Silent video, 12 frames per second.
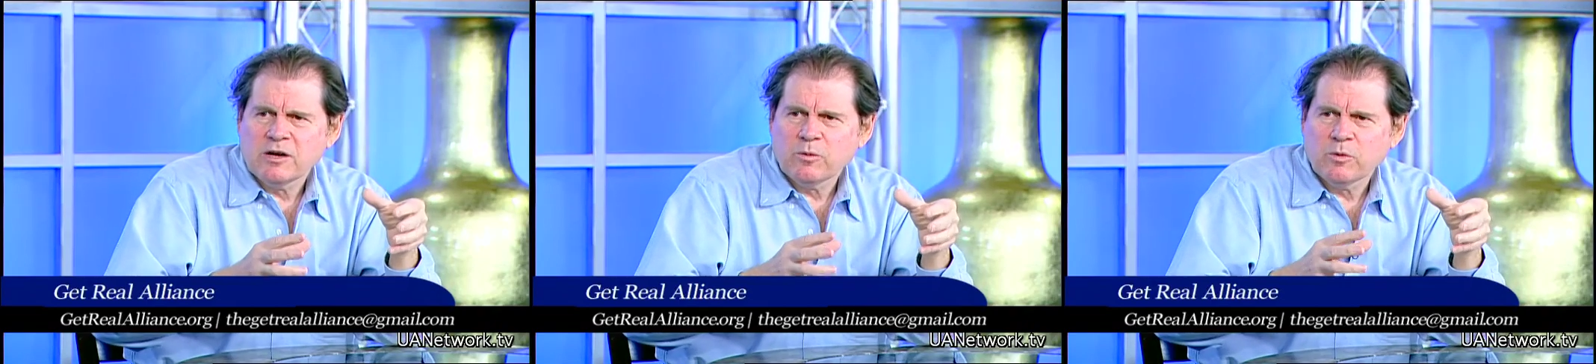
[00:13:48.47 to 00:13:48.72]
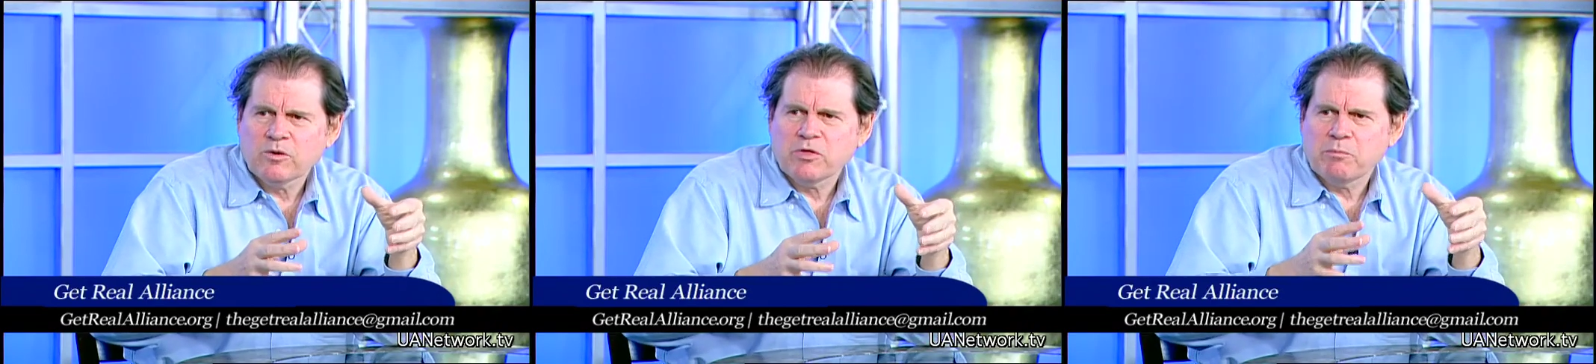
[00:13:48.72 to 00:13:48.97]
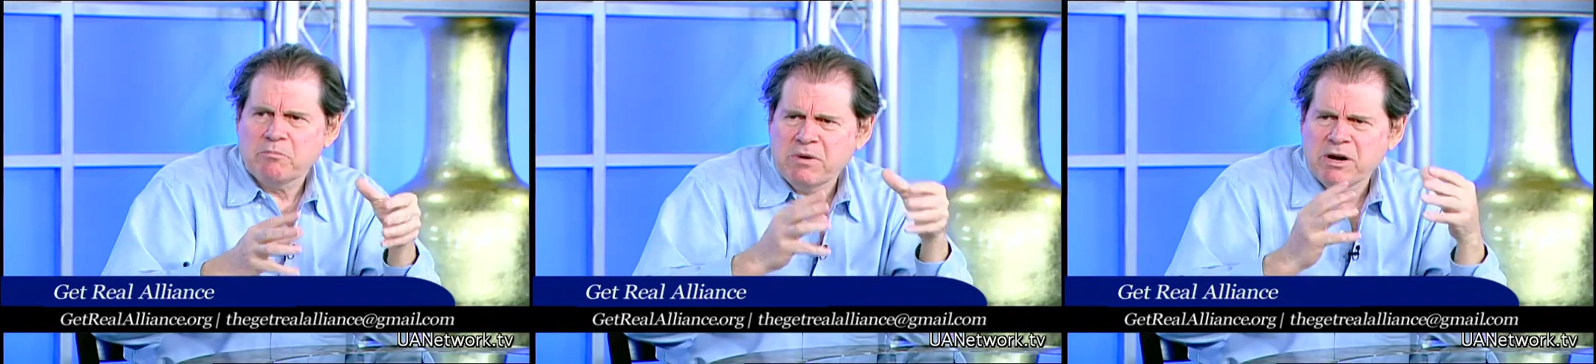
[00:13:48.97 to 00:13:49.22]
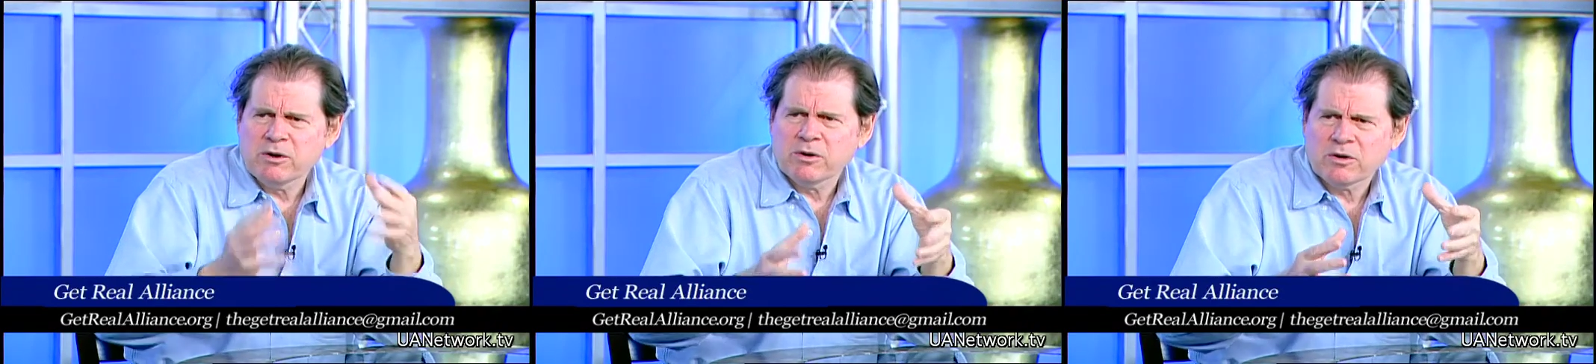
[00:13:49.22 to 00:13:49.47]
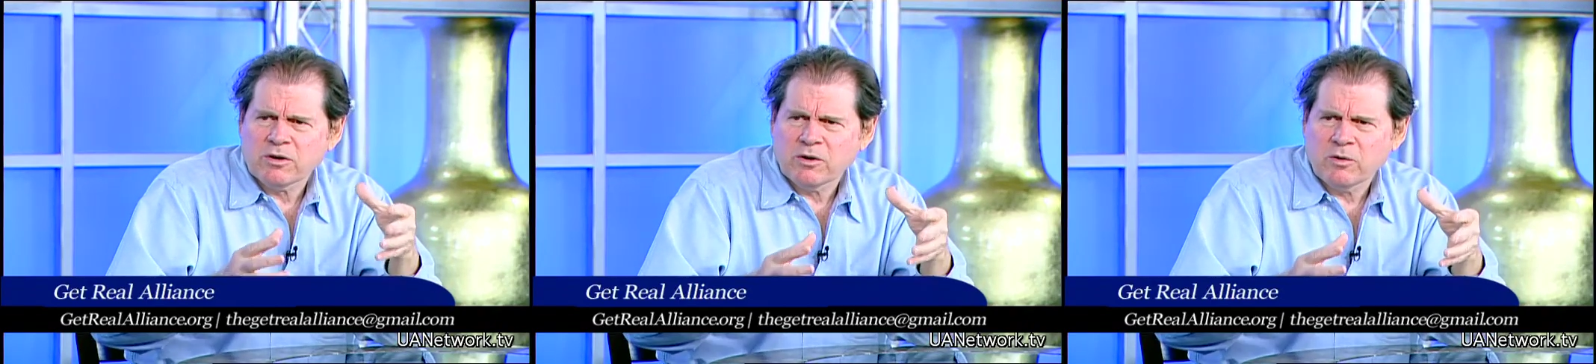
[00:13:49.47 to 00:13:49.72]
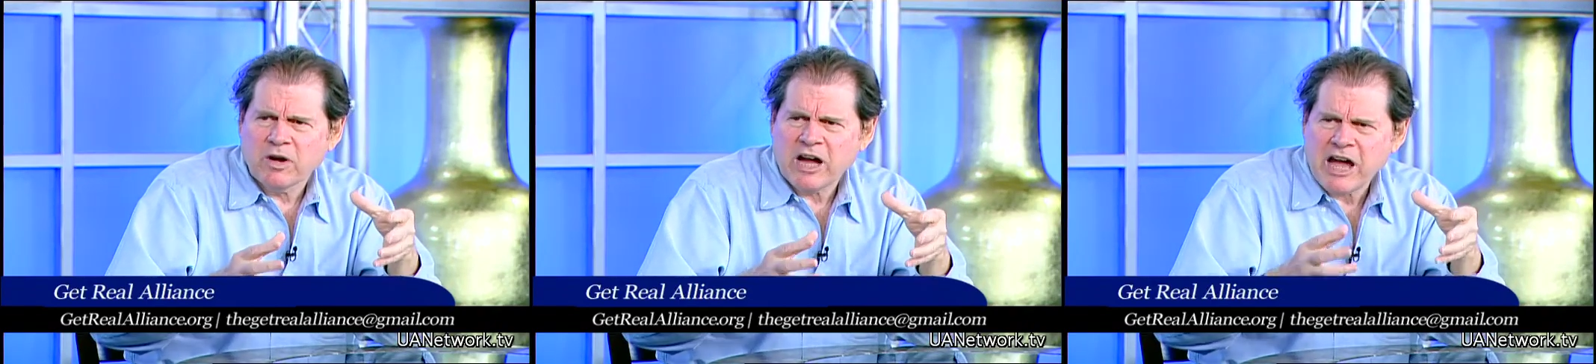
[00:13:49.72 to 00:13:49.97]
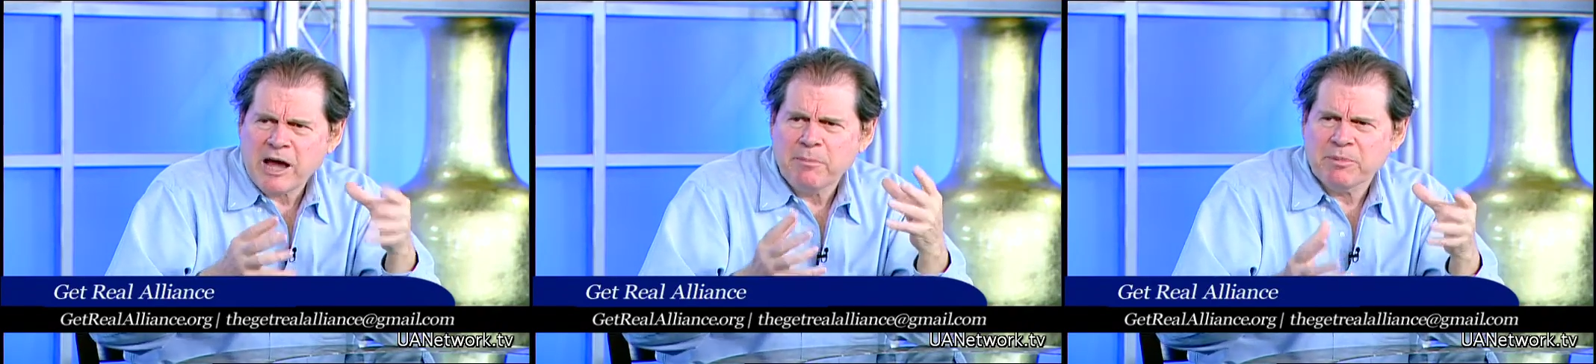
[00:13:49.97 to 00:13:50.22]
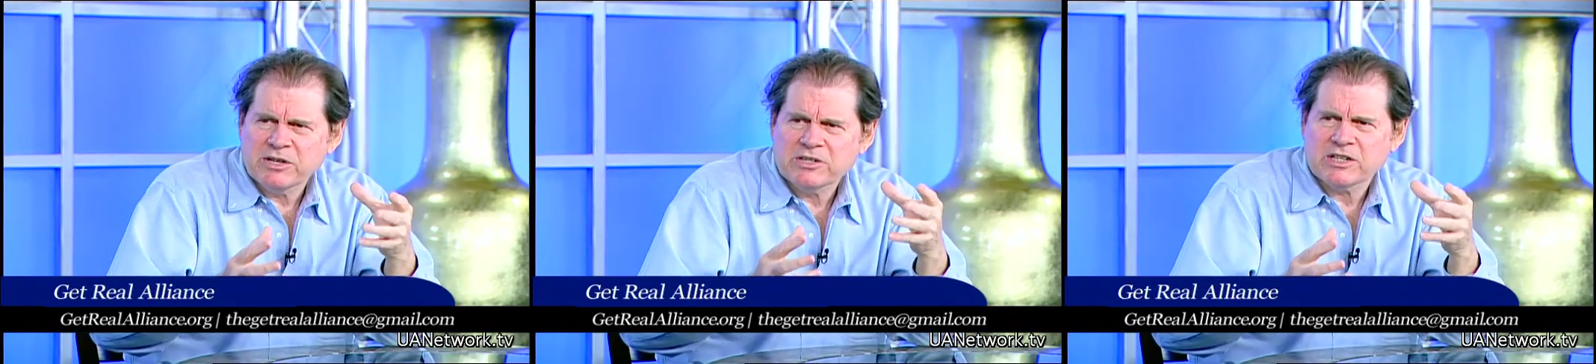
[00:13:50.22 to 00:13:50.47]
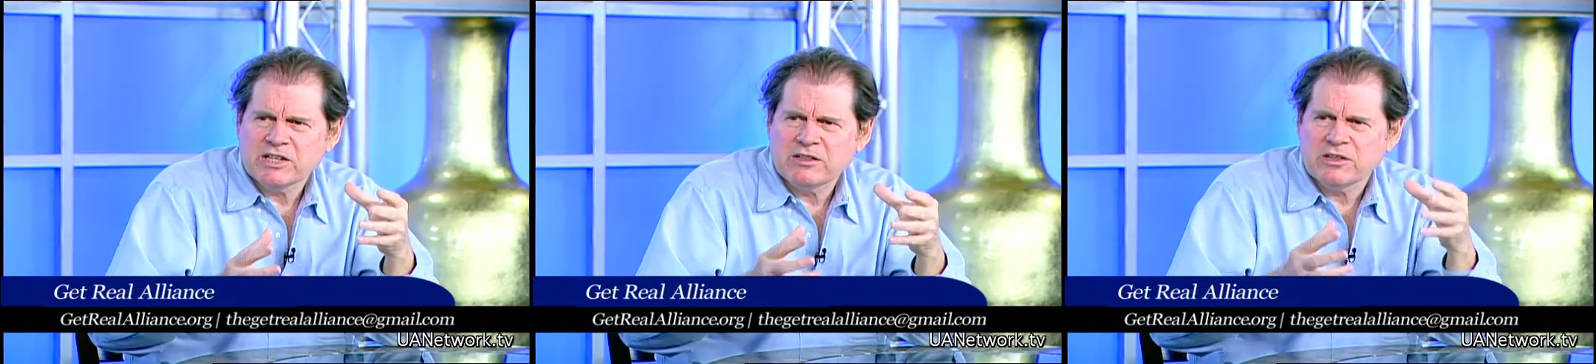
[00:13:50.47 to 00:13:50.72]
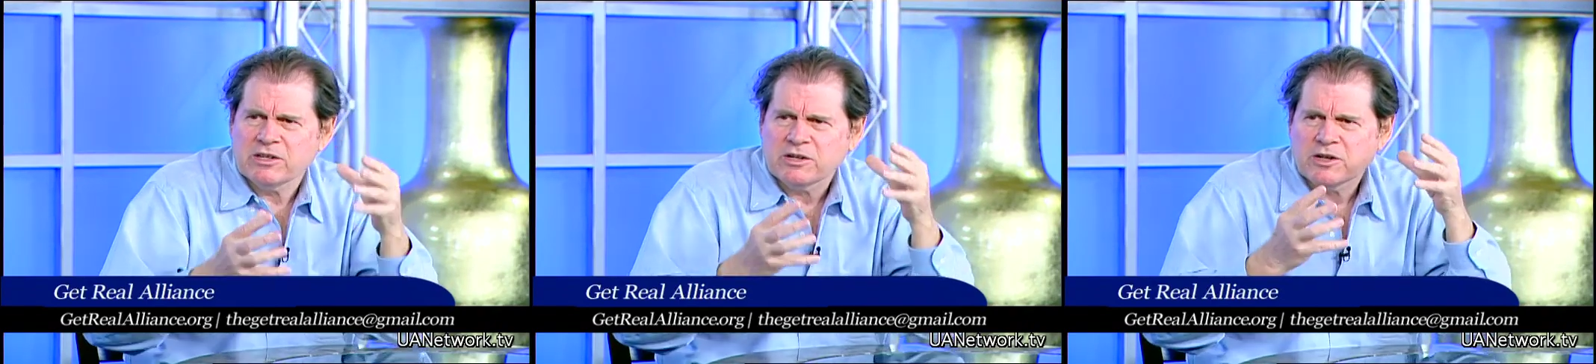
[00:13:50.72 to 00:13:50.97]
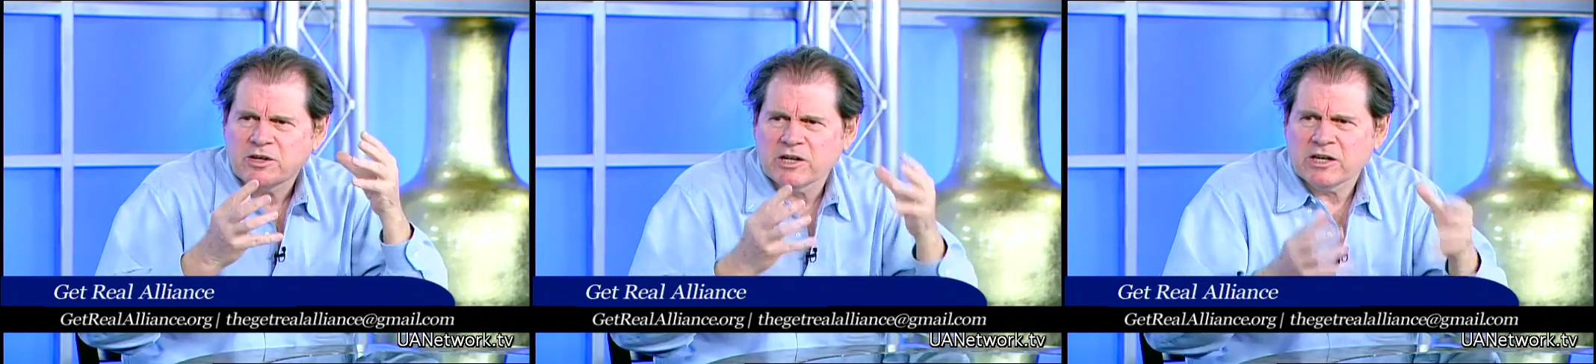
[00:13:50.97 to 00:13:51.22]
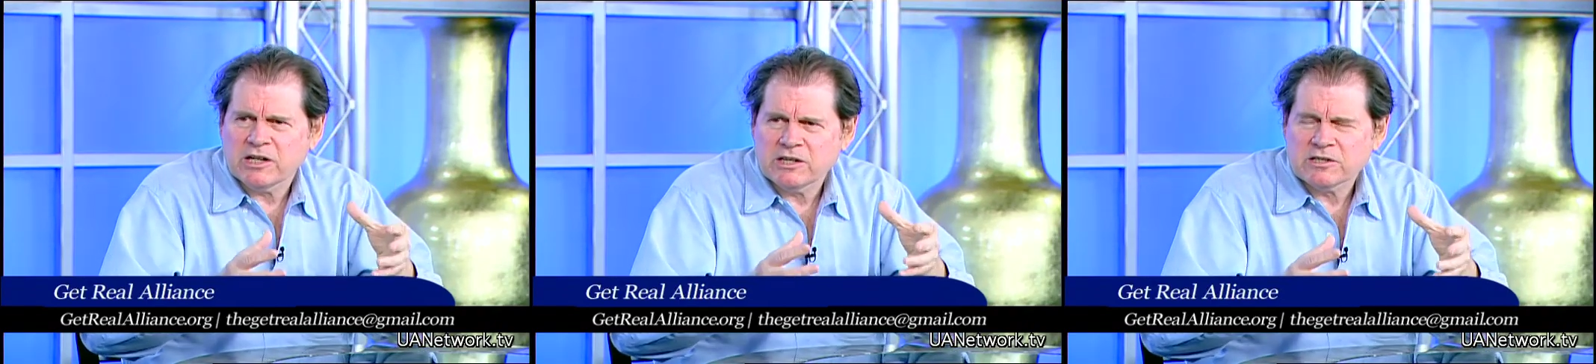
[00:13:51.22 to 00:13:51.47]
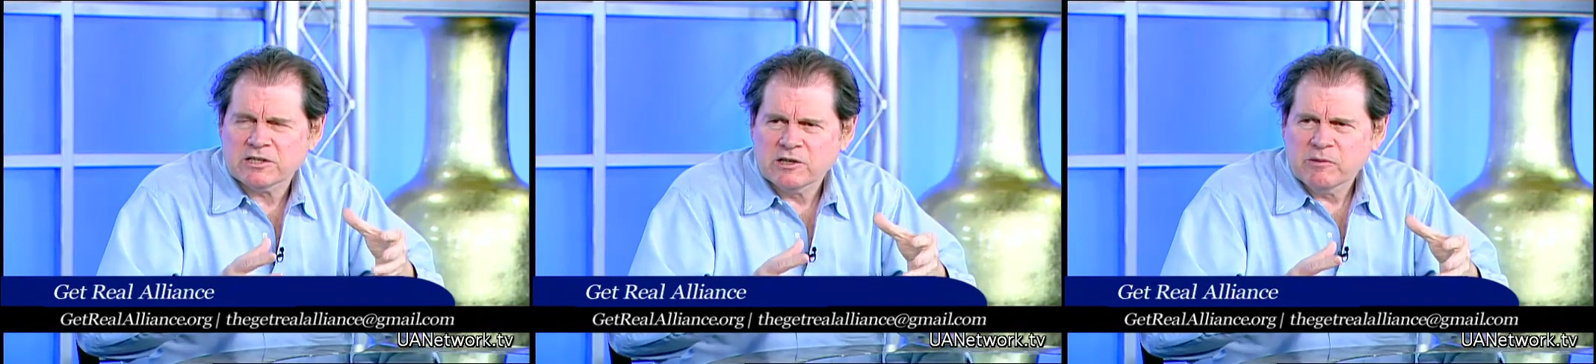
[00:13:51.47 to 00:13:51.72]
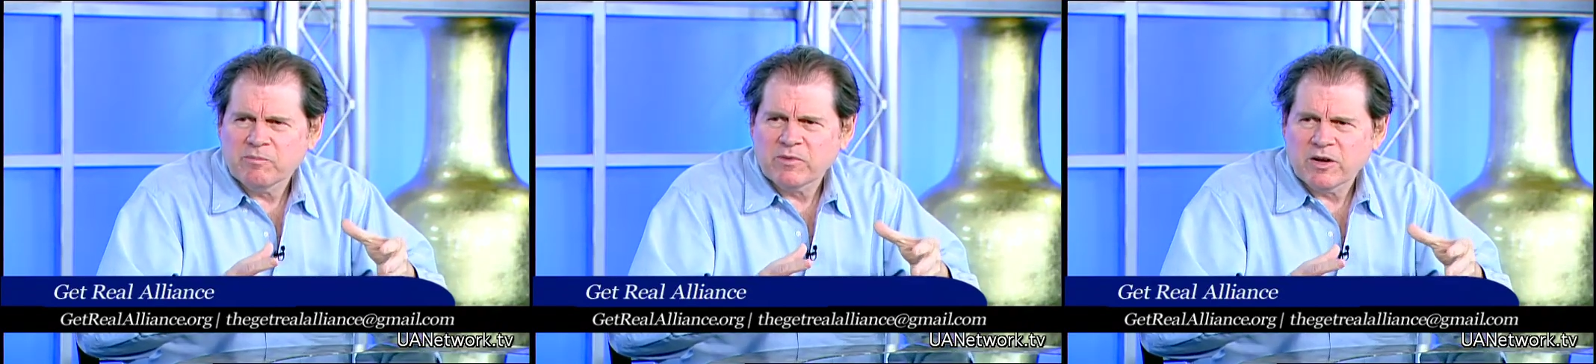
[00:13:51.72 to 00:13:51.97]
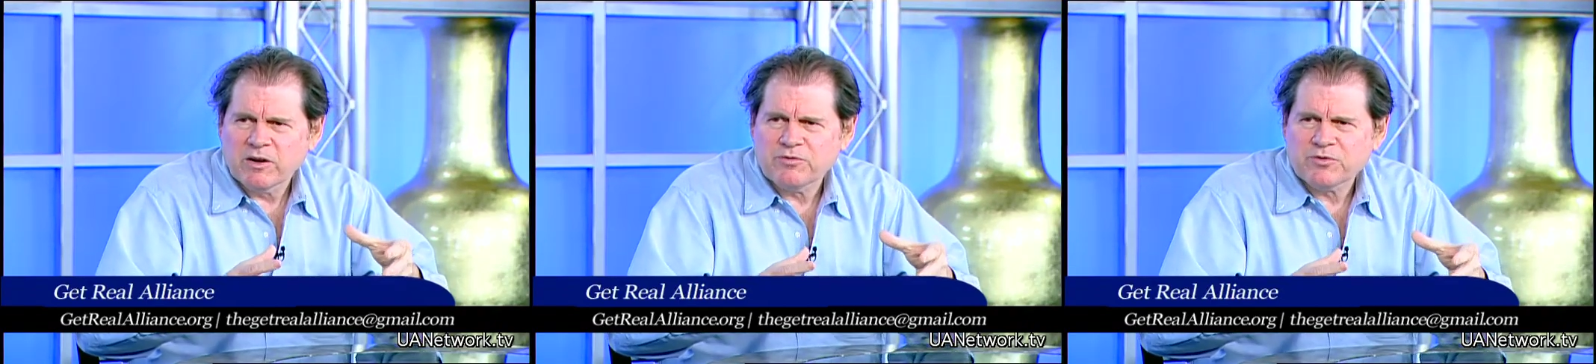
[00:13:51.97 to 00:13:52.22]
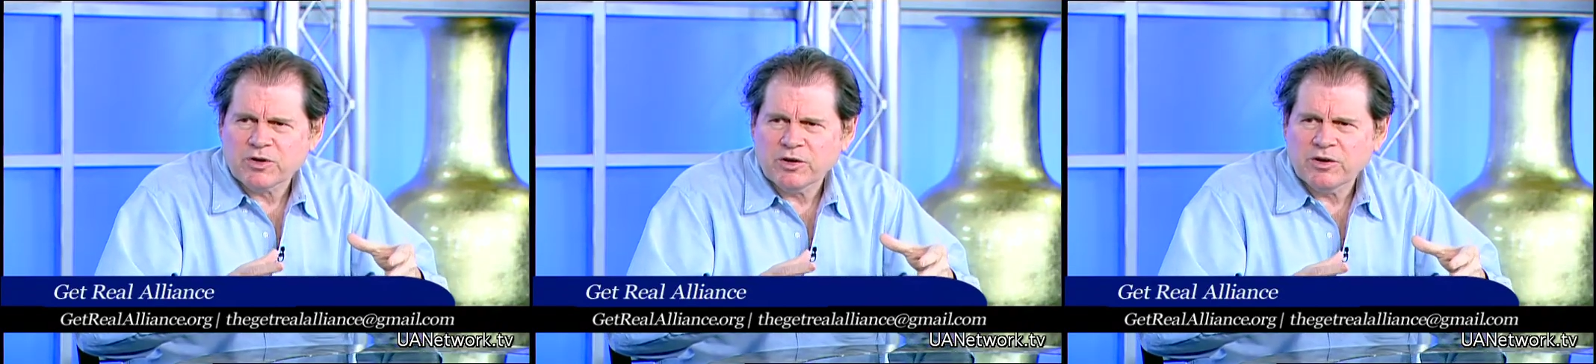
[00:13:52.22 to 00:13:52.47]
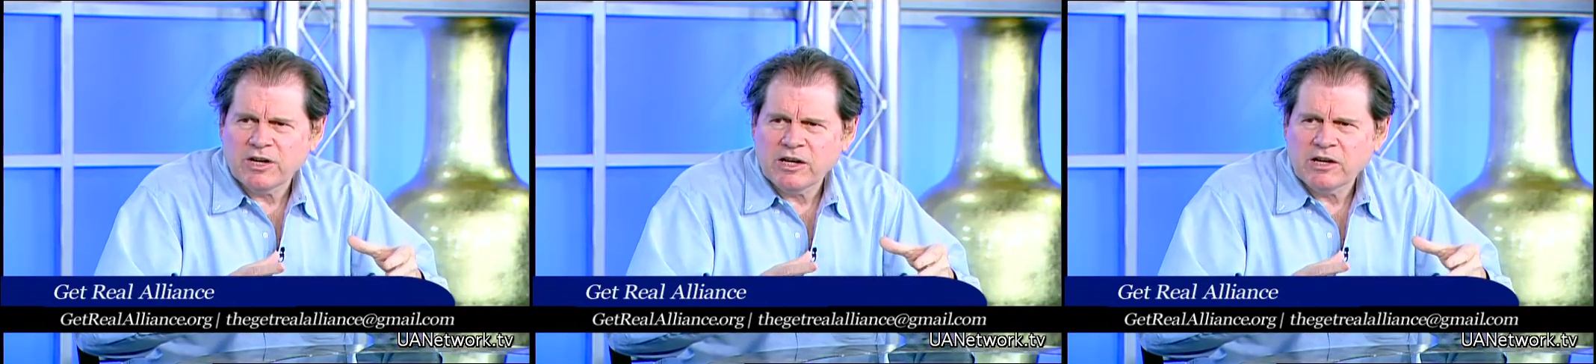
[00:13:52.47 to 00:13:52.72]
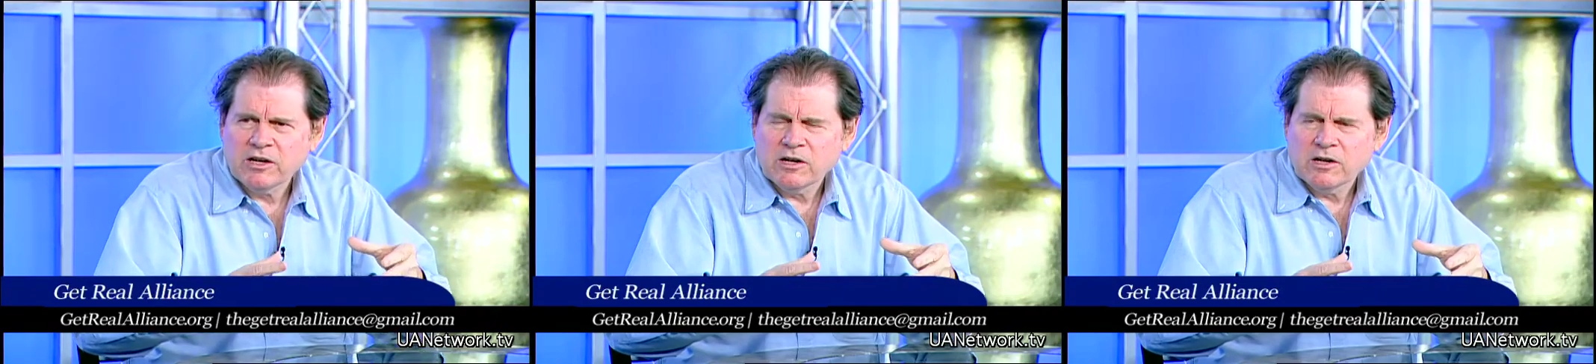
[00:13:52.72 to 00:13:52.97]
where the miracle happens in their guts of turning